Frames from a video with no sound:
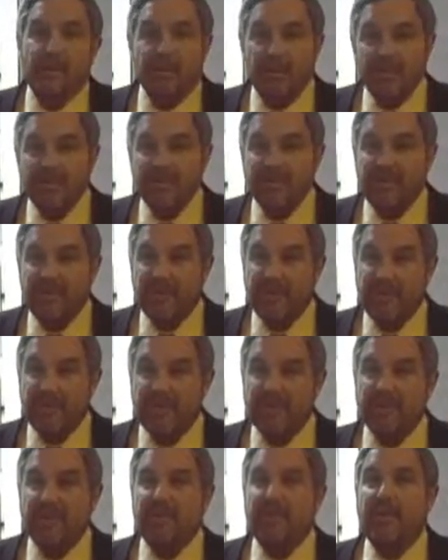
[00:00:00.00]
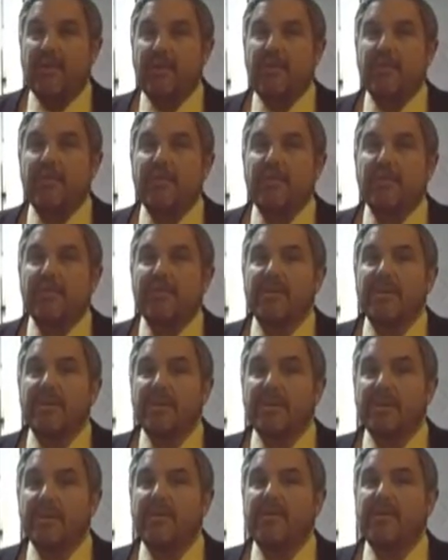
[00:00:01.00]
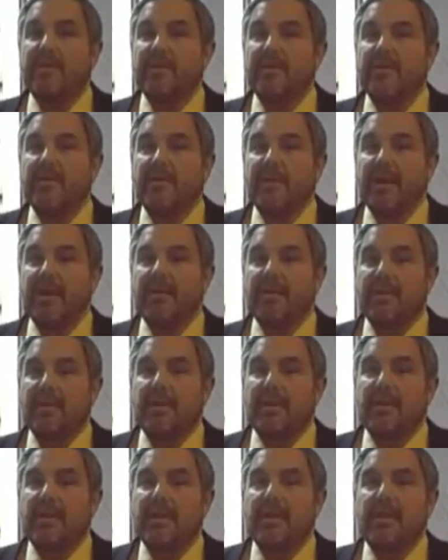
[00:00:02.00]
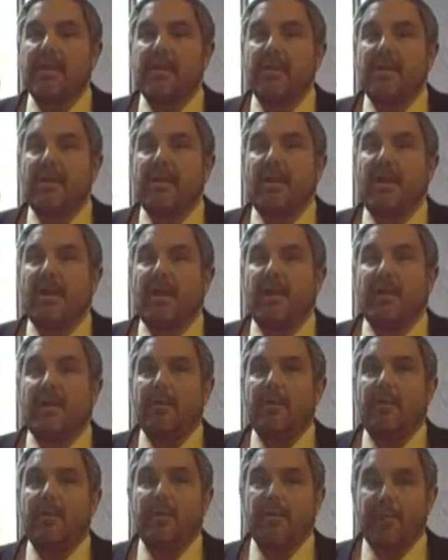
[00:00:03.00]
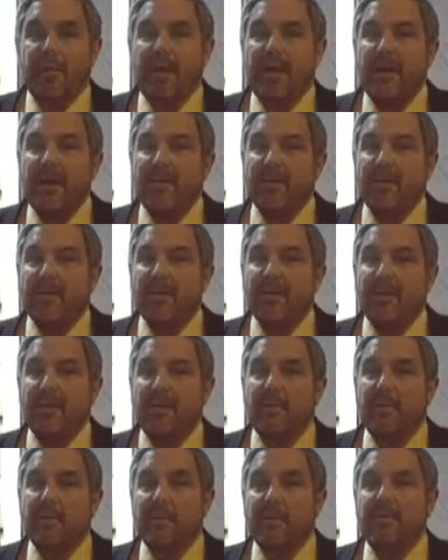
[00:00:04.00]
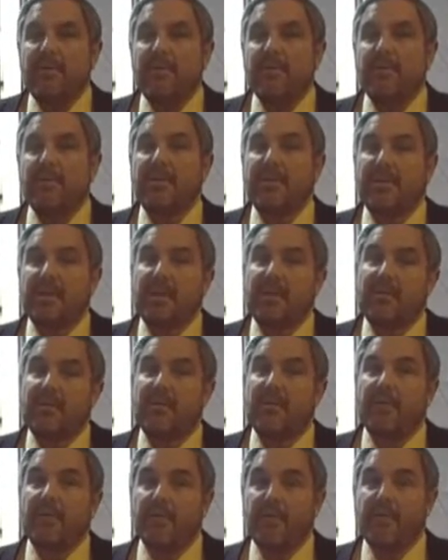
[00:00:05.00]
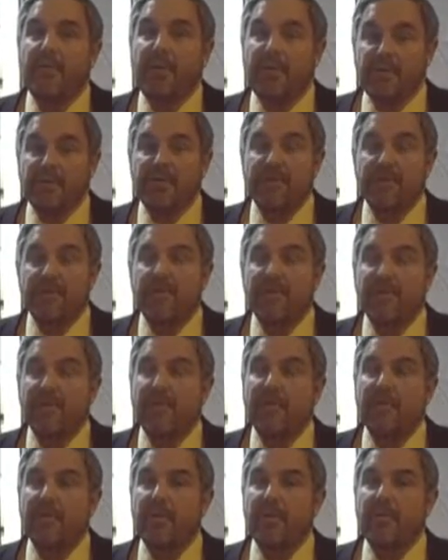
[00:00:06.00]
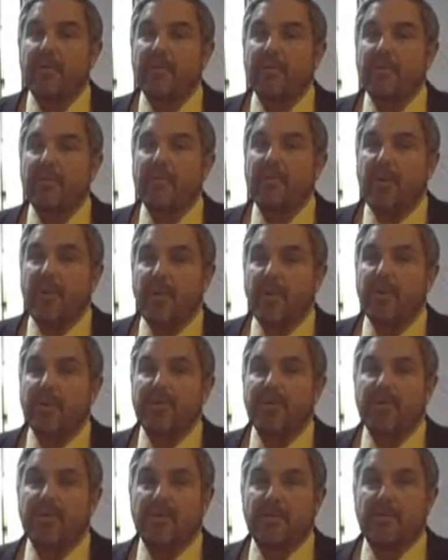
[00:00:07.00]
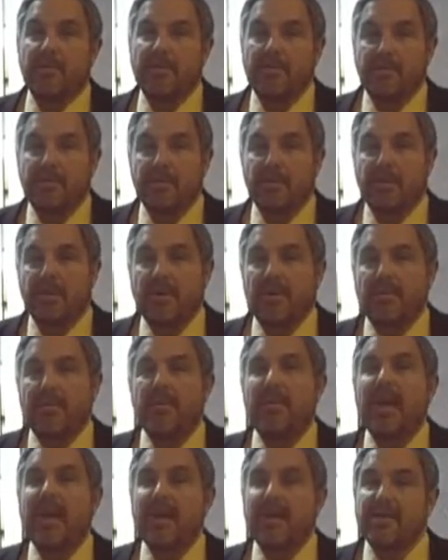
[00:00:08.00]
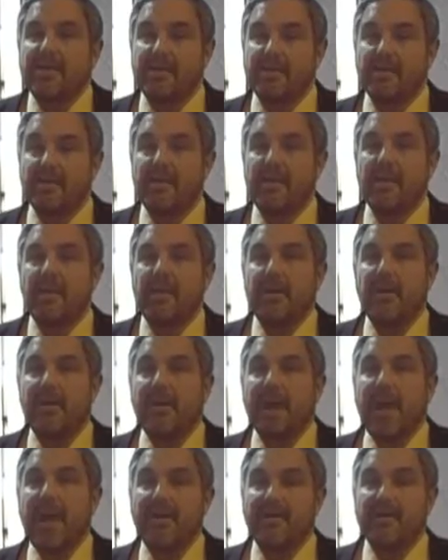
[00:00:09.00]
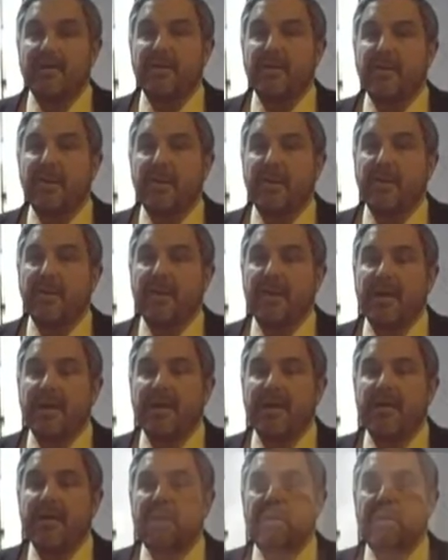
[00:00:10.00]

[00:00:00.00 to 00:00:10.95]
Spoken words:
And the reason for that is that homeowners that live in shared equity are prepared to be homeowners and to be stewards of their own homes and their own to manage their own lives in a better way.